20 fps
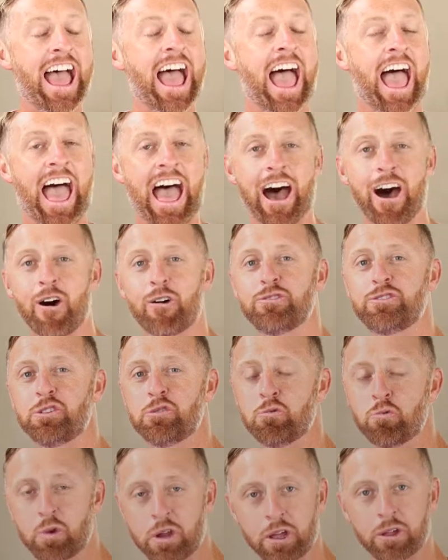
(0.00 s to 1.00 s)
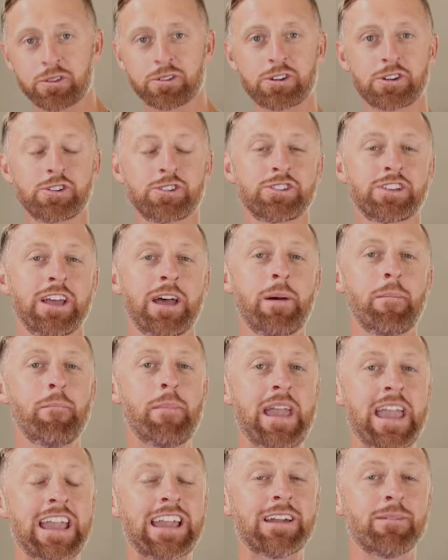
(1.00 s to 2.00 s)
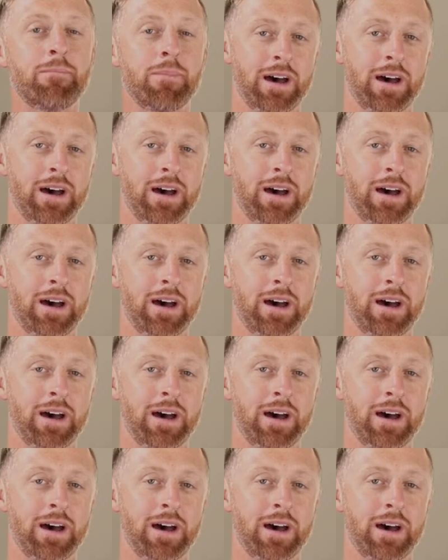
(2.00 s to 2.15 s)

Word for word: how do realtors make